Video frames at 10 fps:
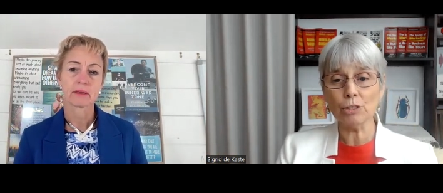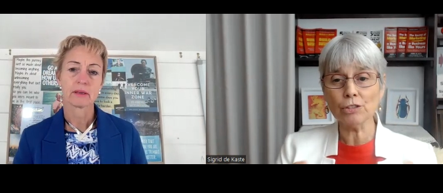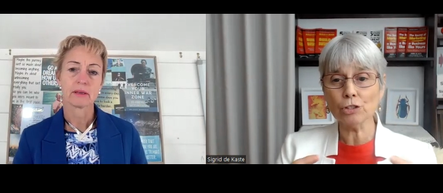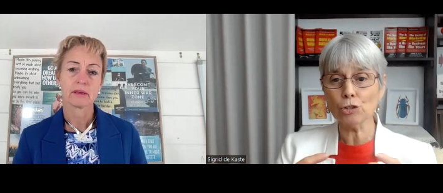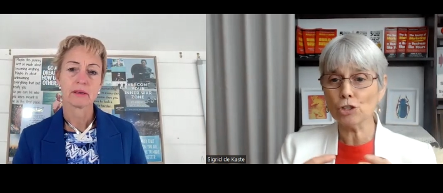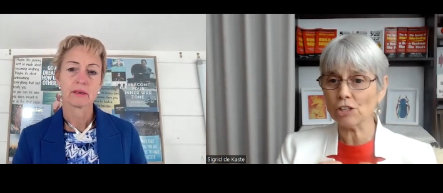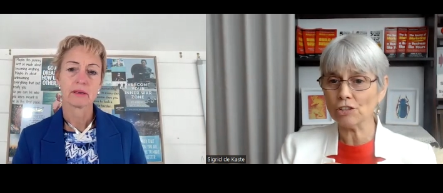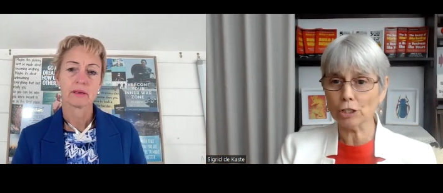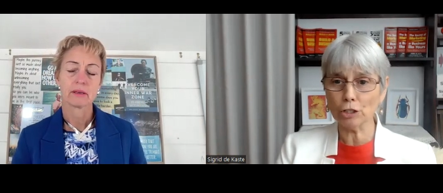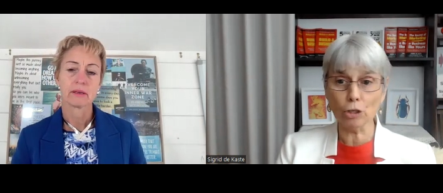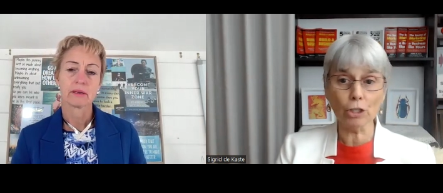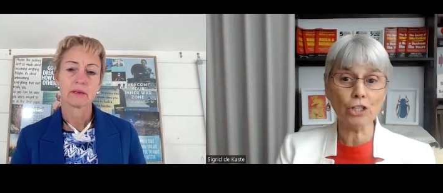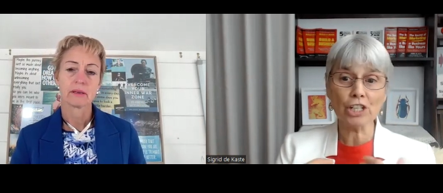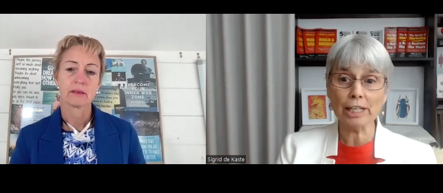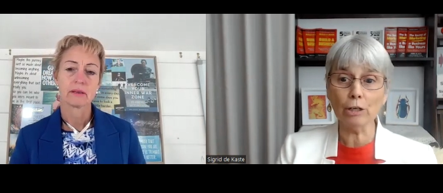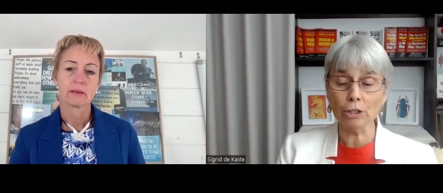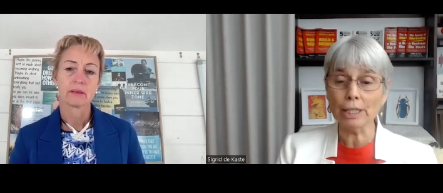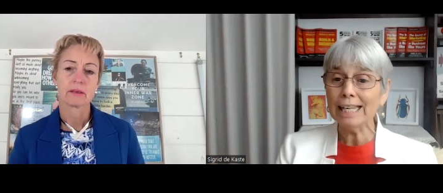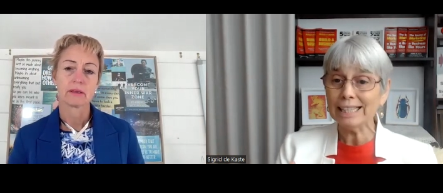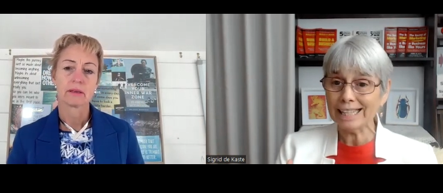Speaker 1: or is it to just acknowledge hang
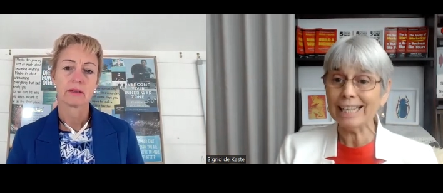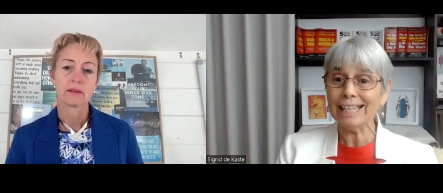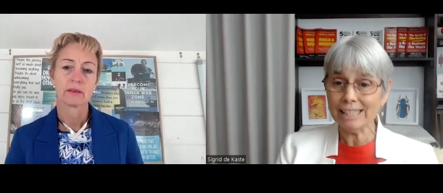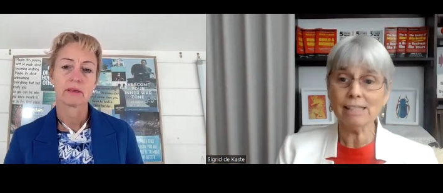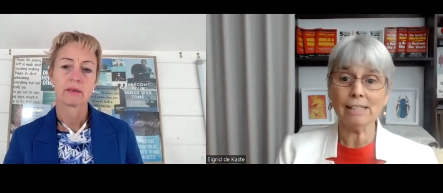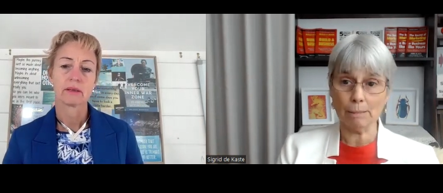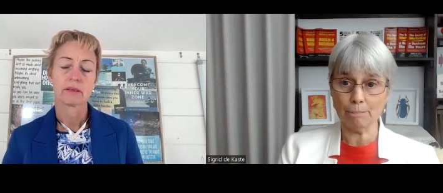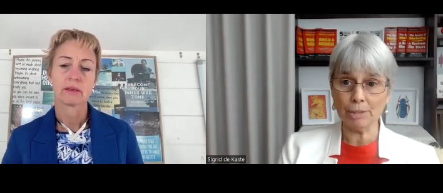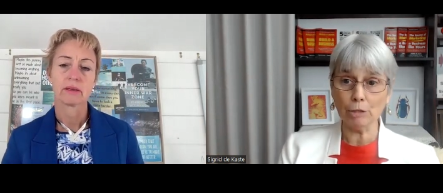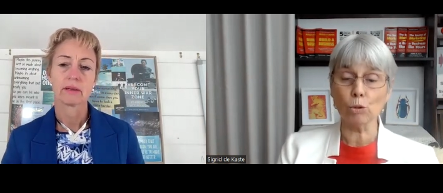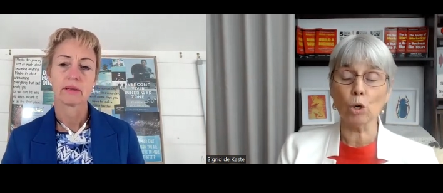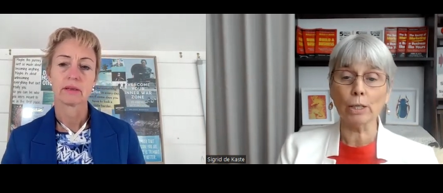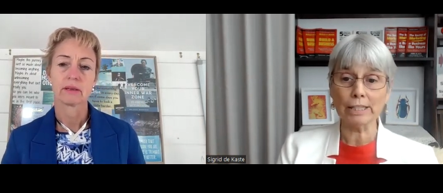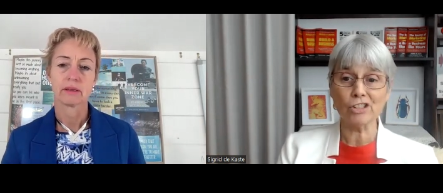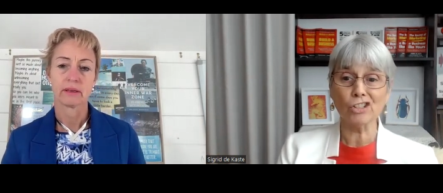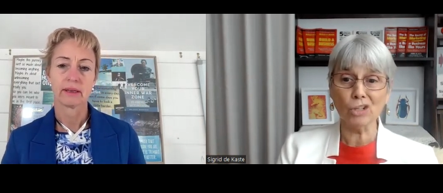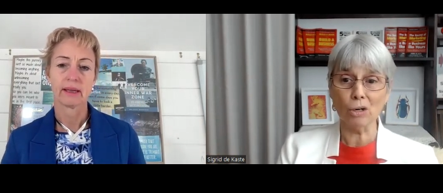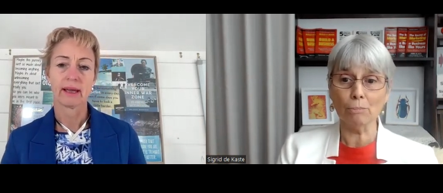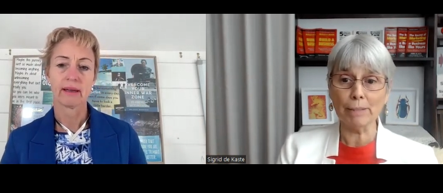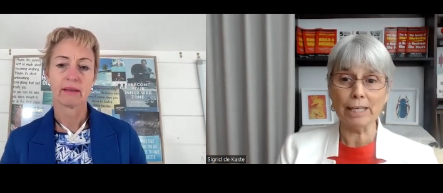on there is something wrong it's
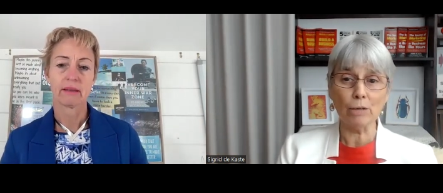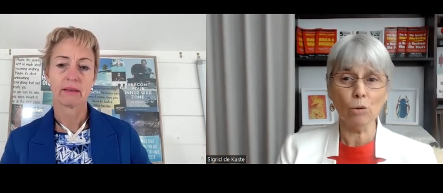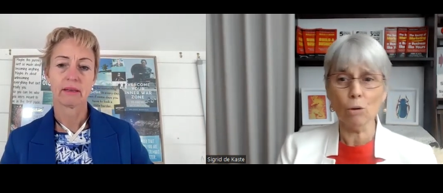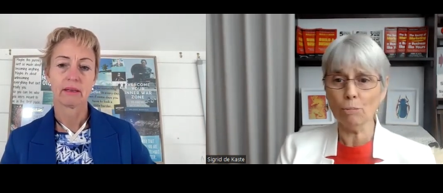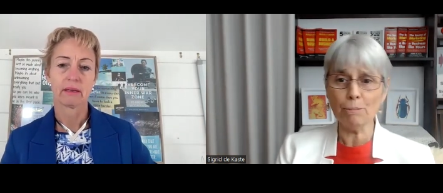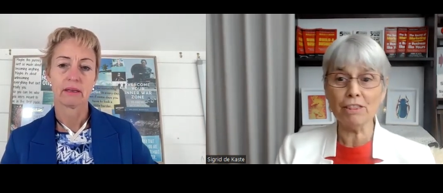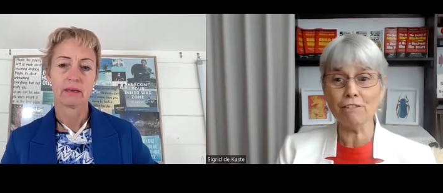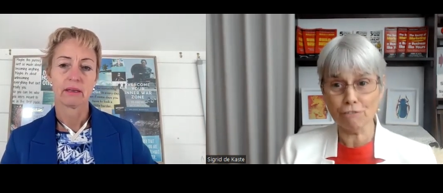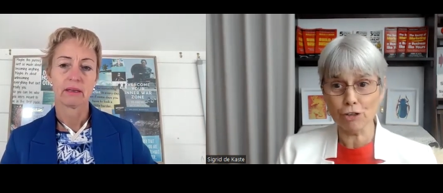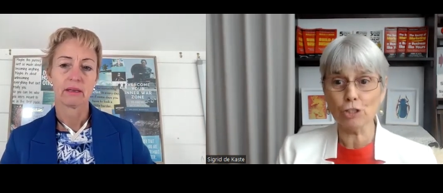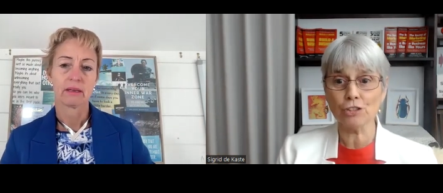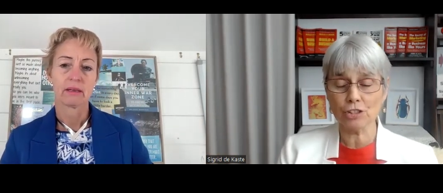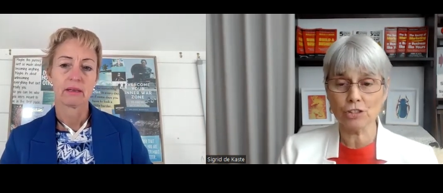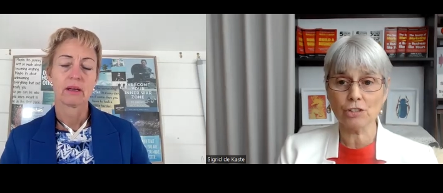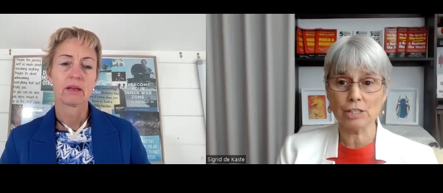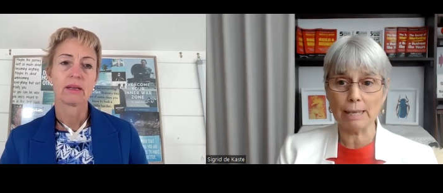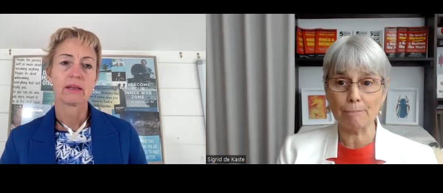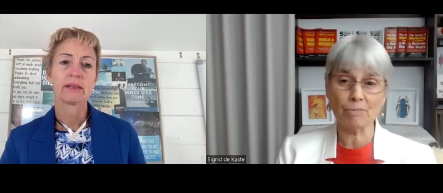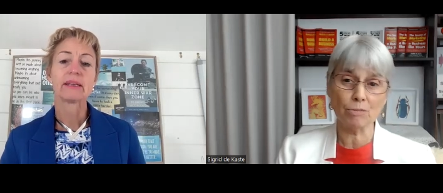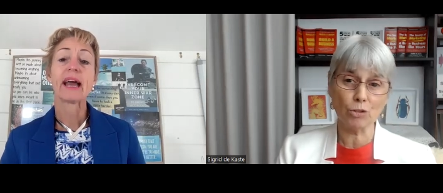not me what would be the first
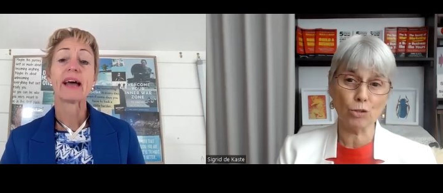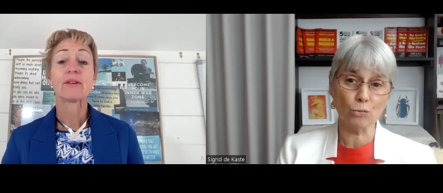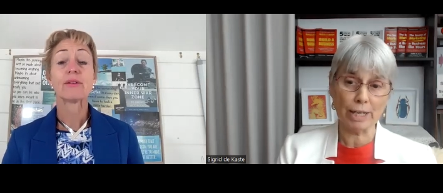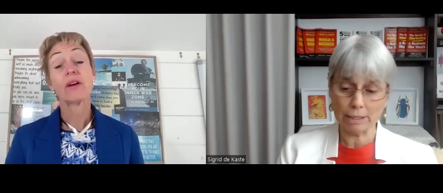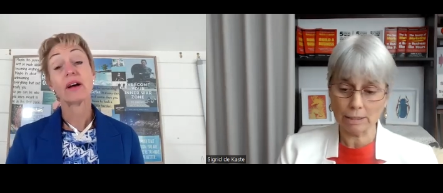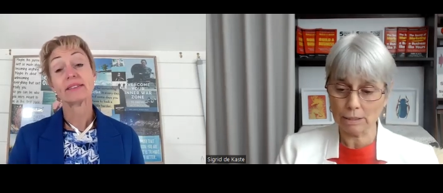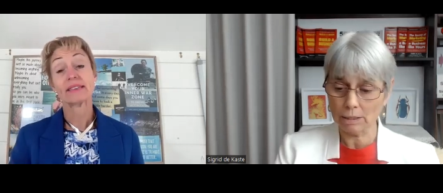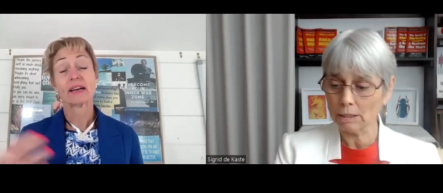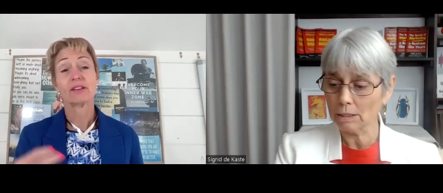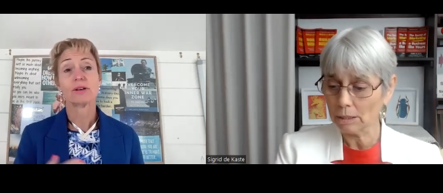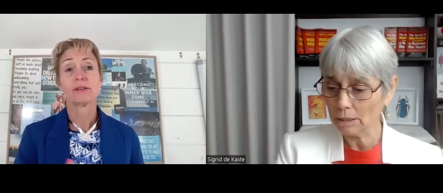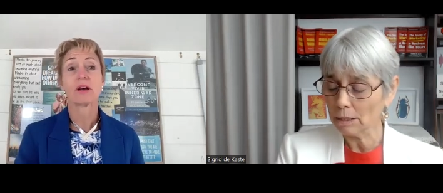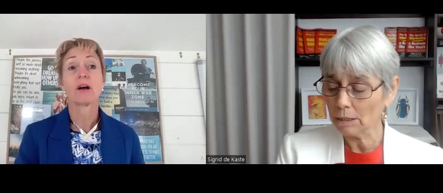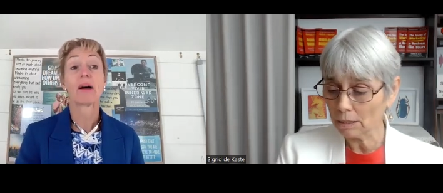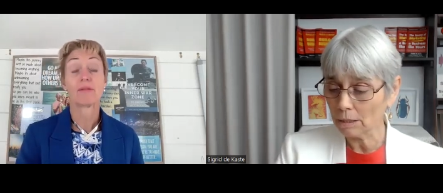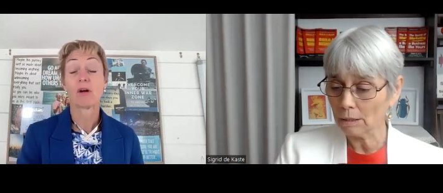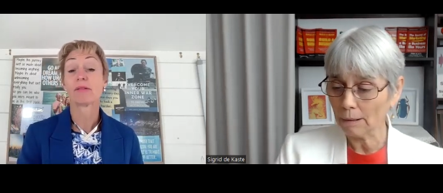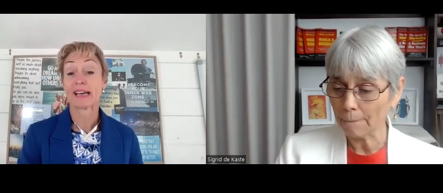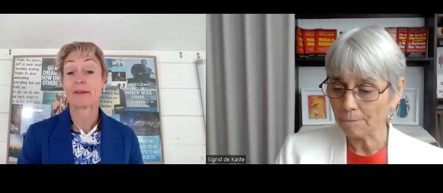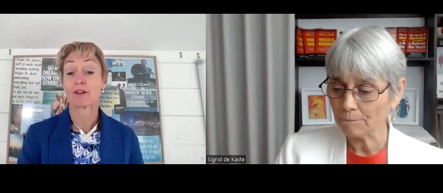step
Speaker 2: yeah the first thing i do is i have
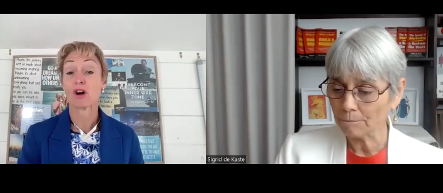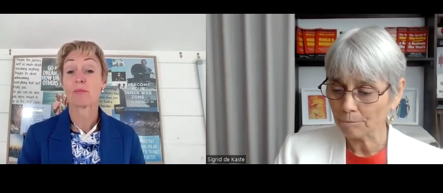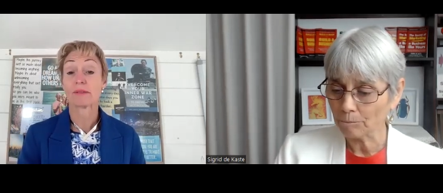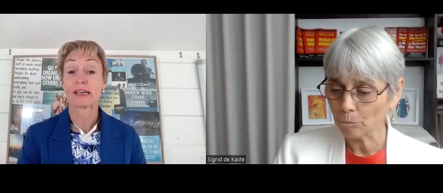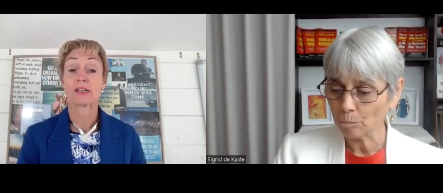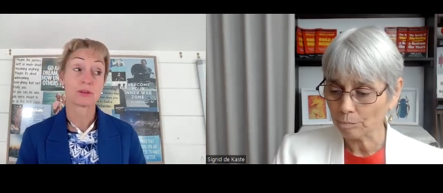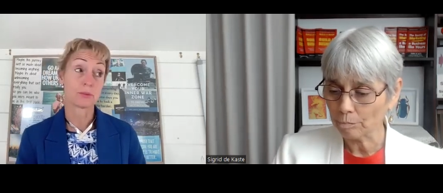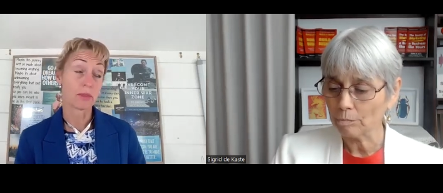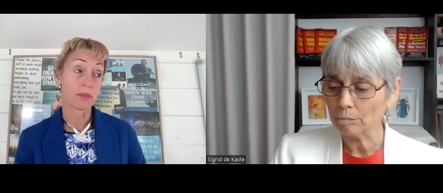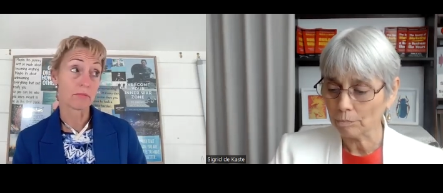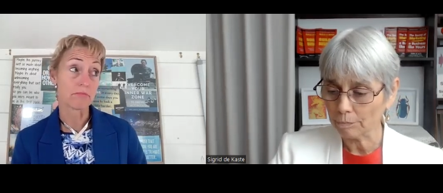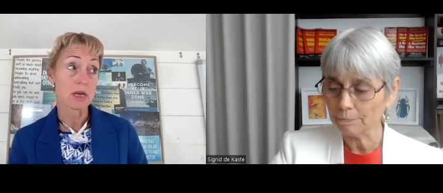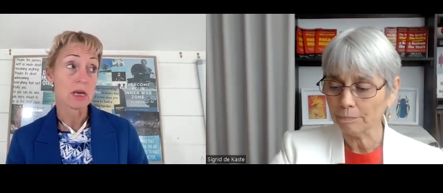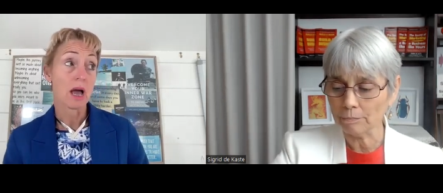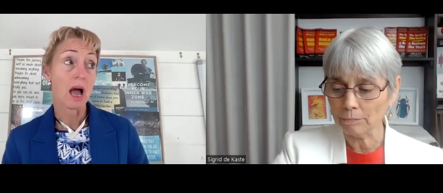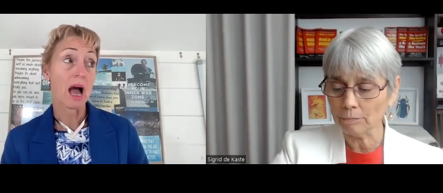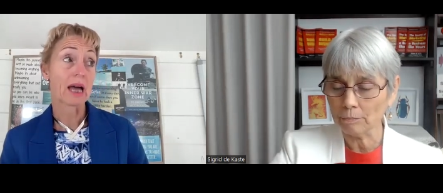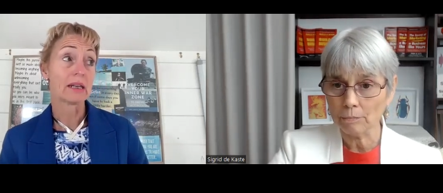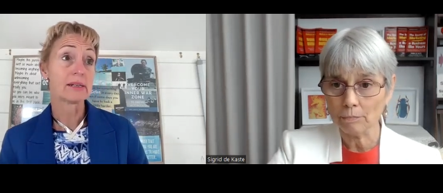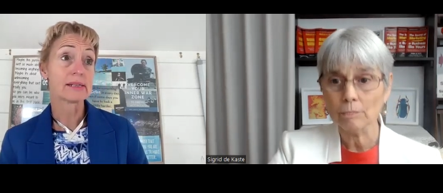obviously have a conversation with them mm.
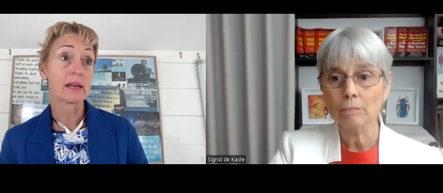and